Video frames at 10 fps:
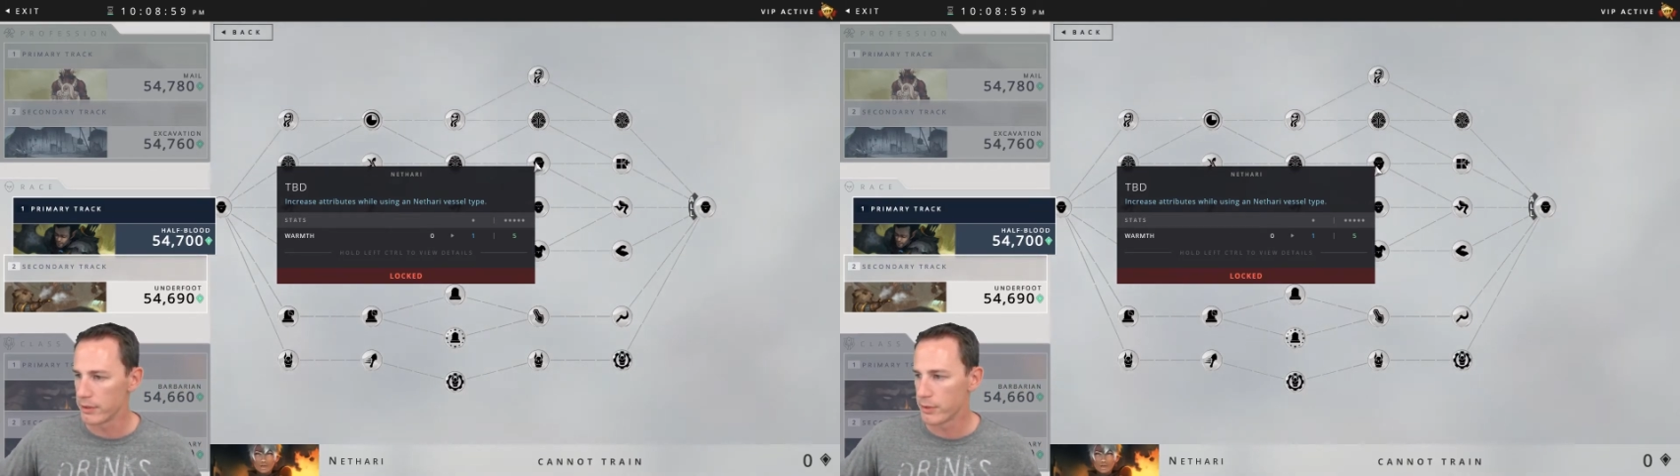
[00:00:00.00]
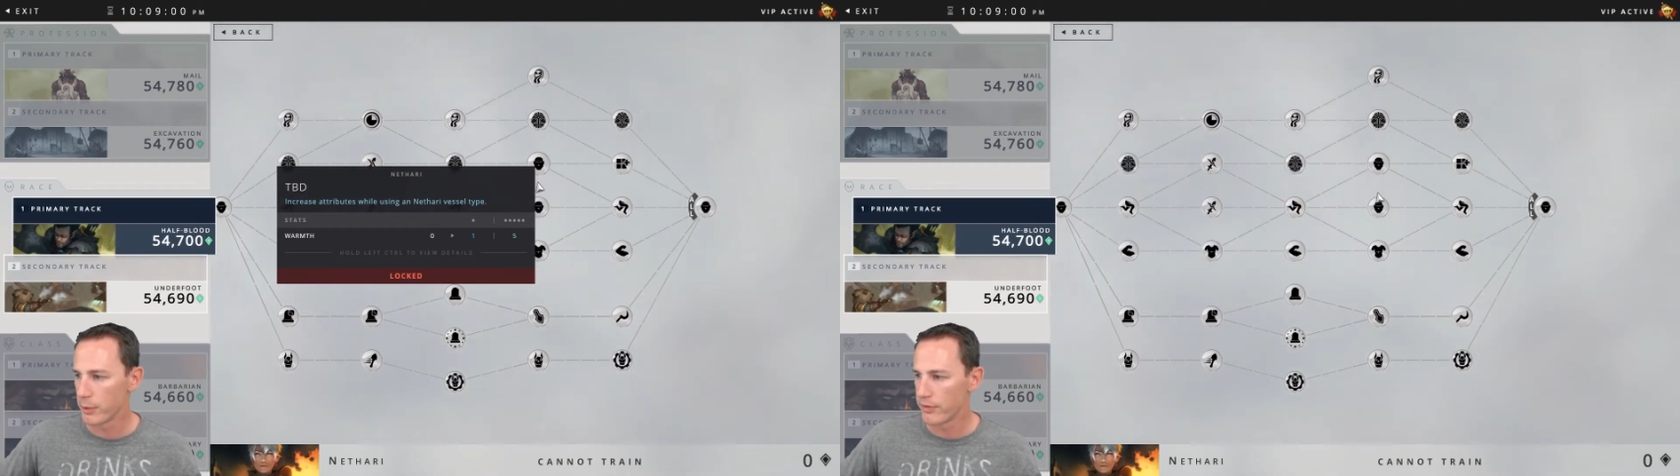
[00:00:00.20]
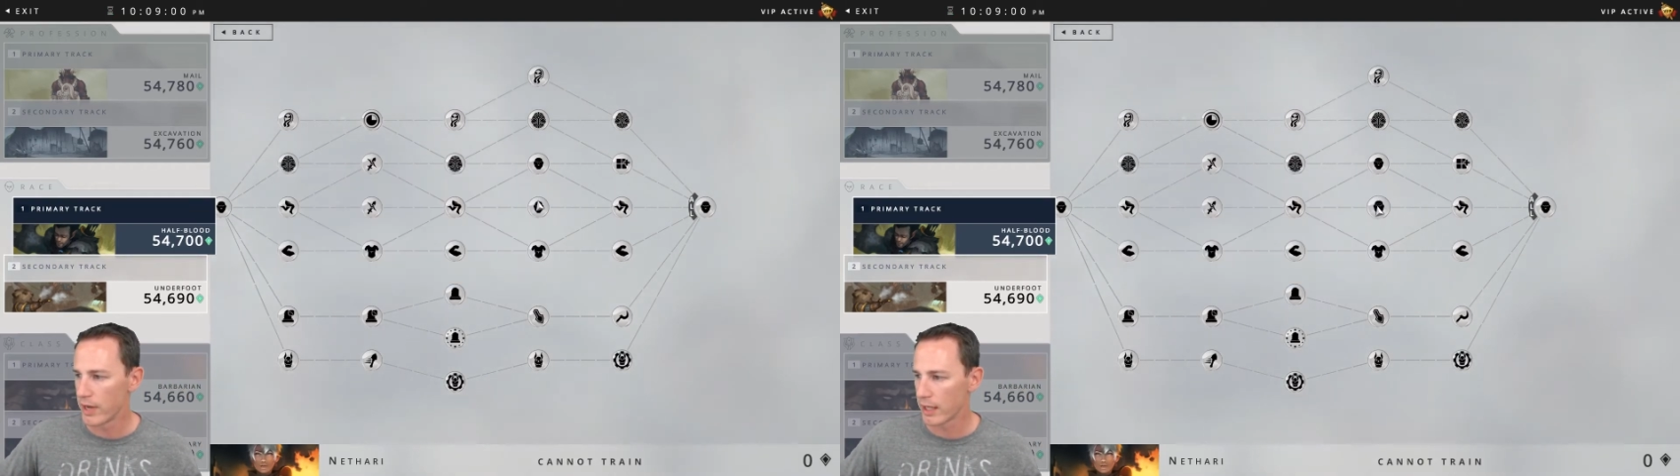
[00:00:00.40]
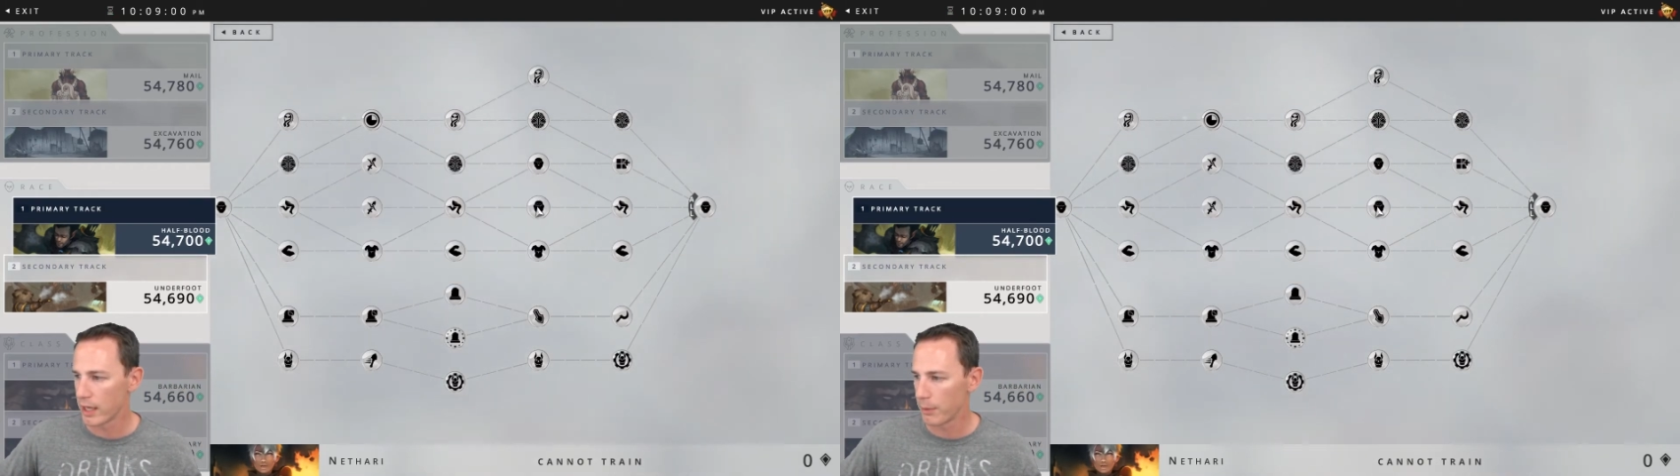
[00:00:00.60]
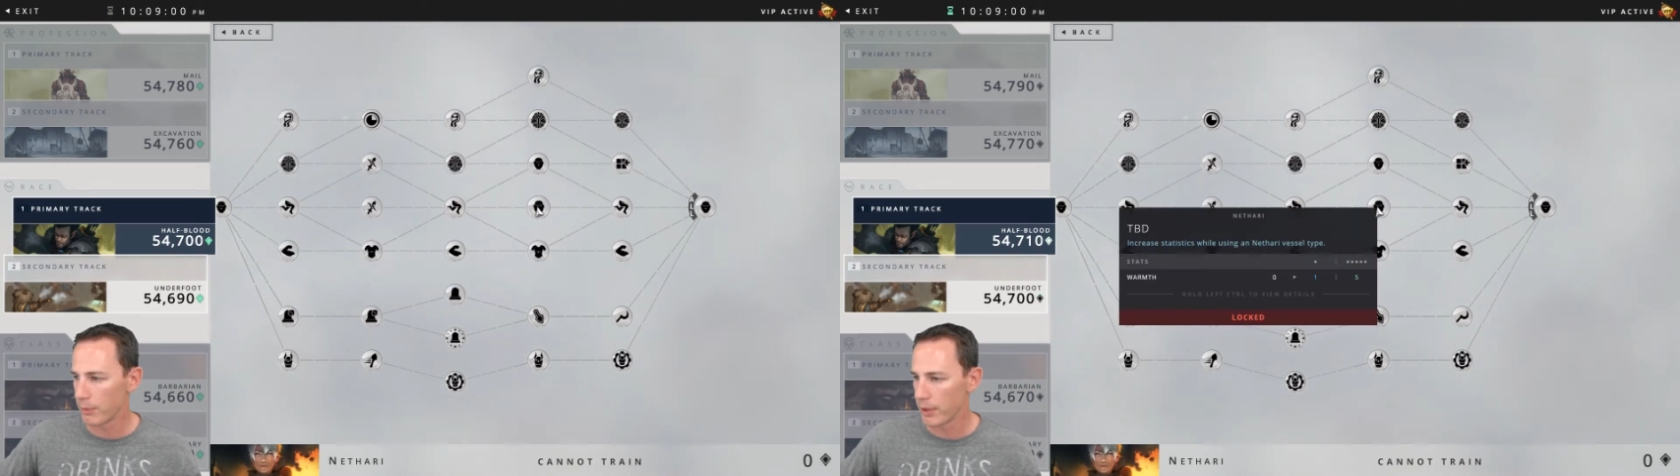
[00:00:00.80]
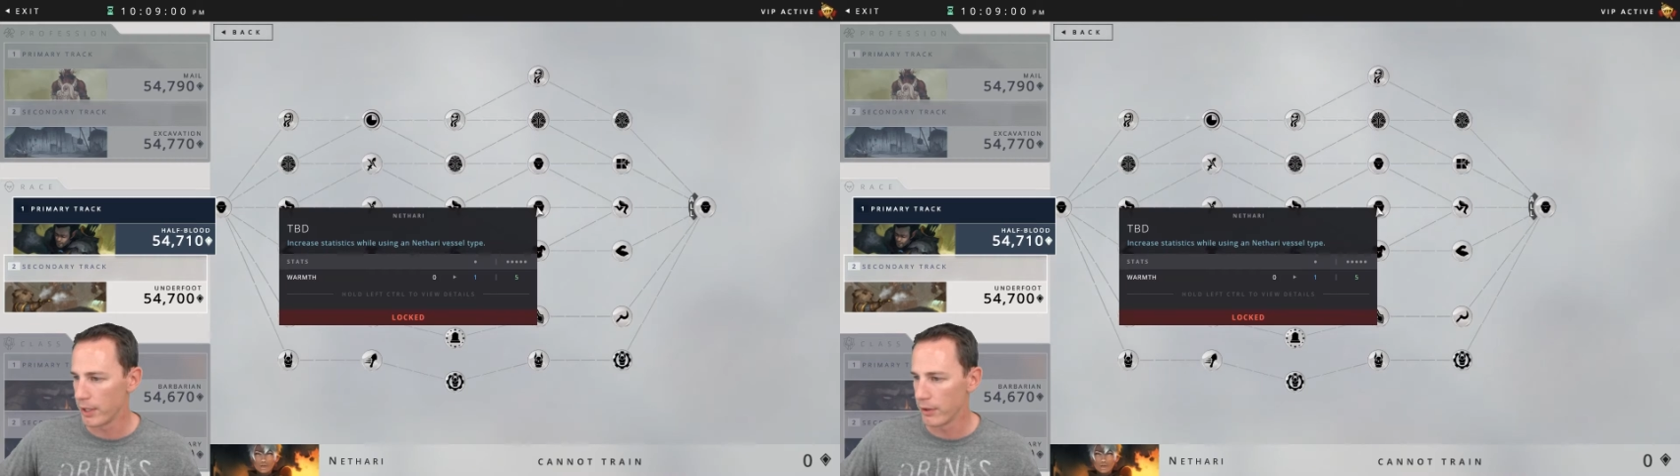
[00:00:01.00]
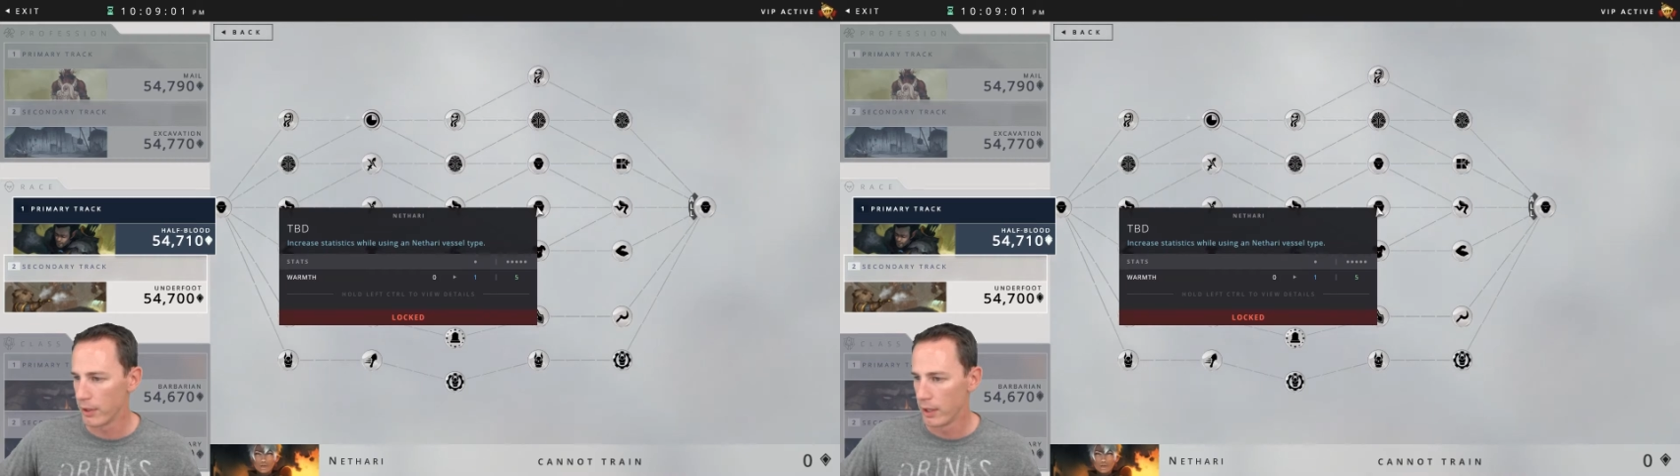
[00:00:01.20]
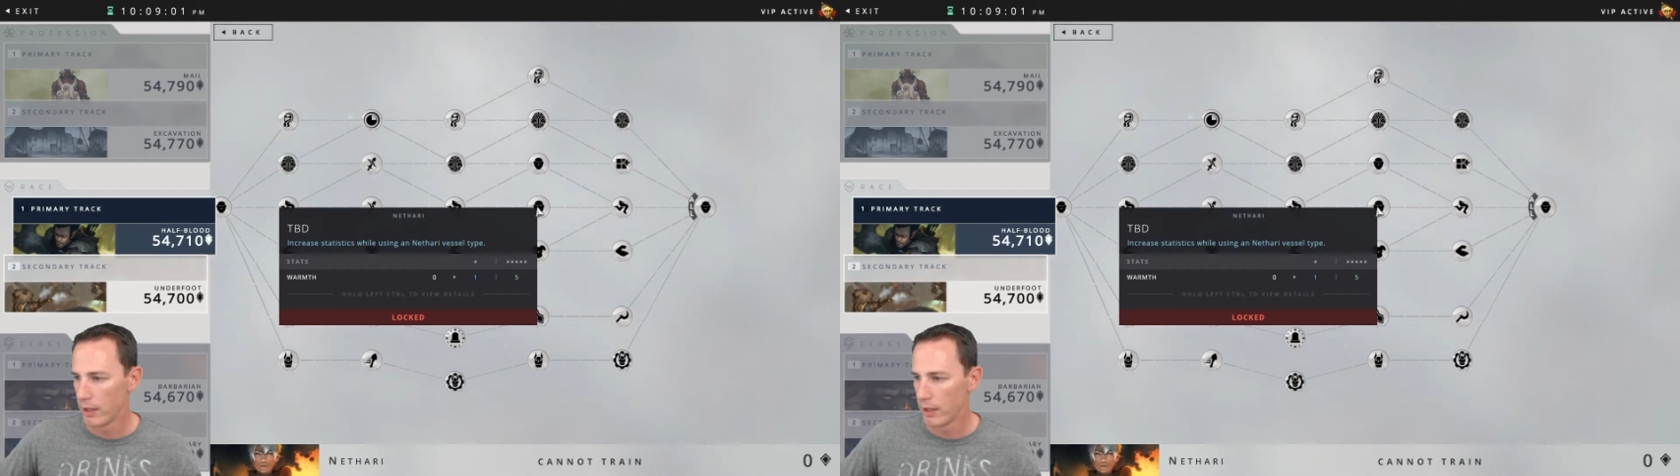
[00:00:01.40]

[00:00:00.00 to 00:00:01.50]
So we've got a couple here